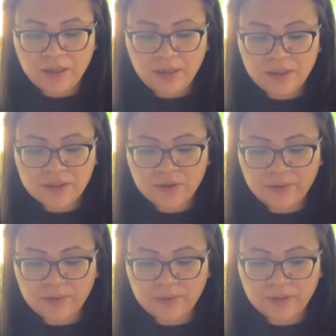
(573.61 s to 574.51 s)

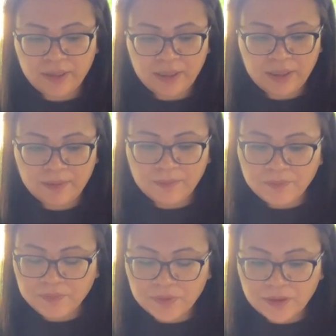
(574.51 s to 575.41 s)
So
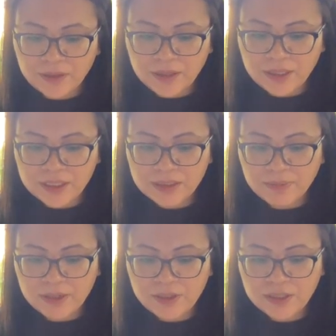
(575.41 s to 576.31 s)
the
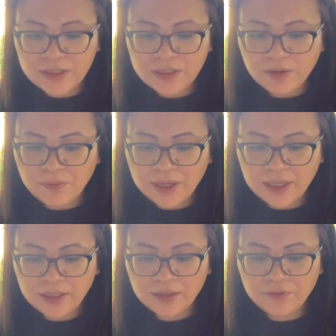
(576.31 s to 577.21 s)
smudge is a way
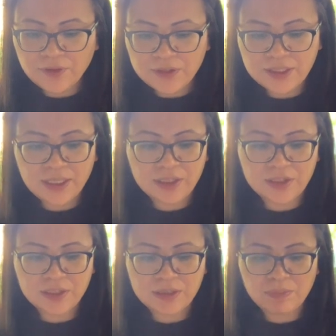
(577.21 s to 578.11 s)
that First
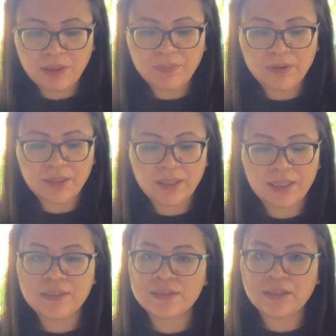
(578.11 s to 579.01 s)
Nations people
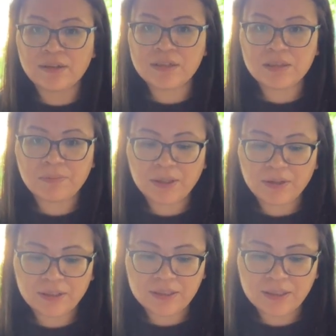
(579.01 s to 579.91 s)
cleanse their
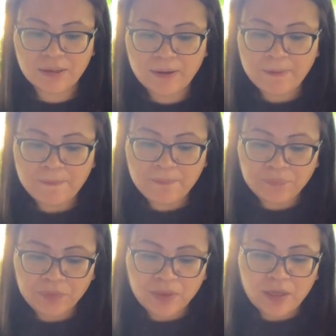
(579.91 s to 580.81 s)
spirits.
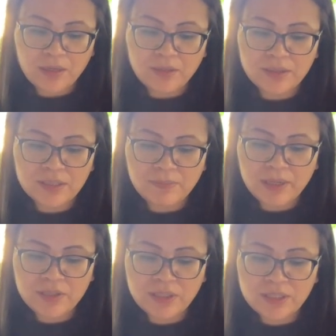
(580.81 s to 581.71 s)
The
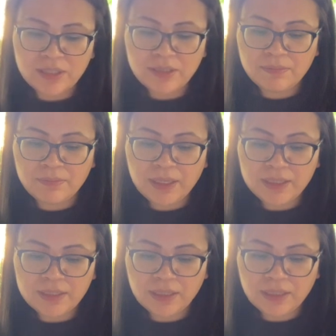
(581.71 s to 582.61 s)
smudge is a
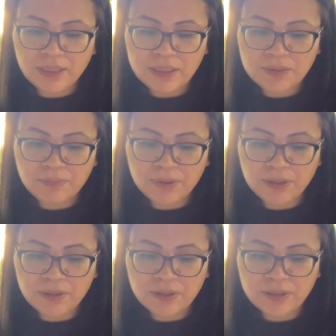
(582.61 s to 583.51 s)
medicine that is
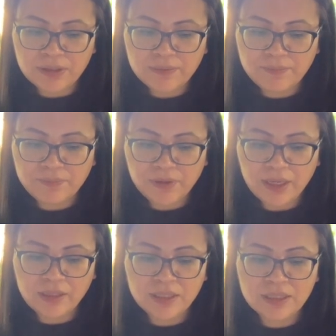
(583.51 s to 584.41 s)
burned,
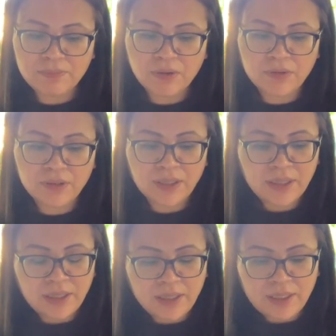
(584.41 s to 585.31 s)
and the smoke
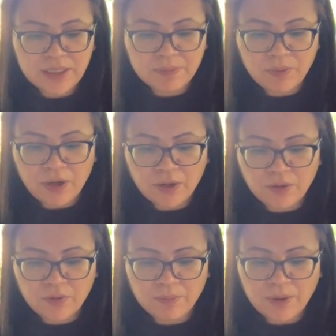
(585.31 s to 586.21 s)
is brought
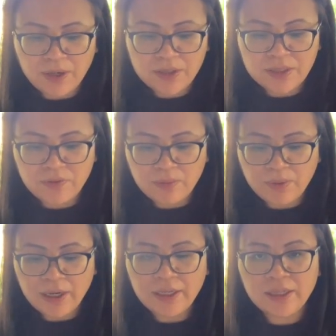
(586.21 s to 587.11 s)
over parts of the
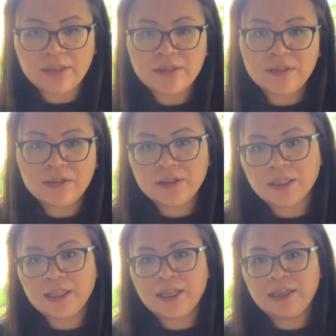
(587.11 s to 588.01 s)
body to
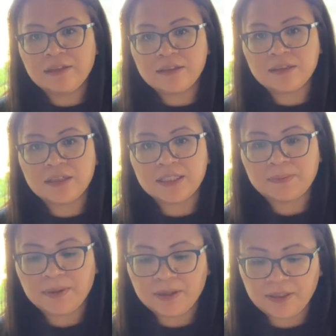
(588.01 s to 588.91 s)
cleanse the
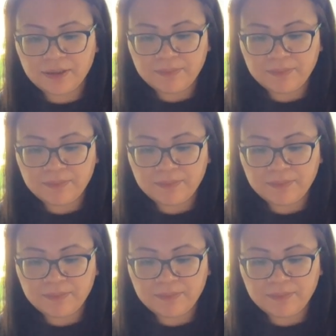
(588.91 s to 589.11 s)
spirit.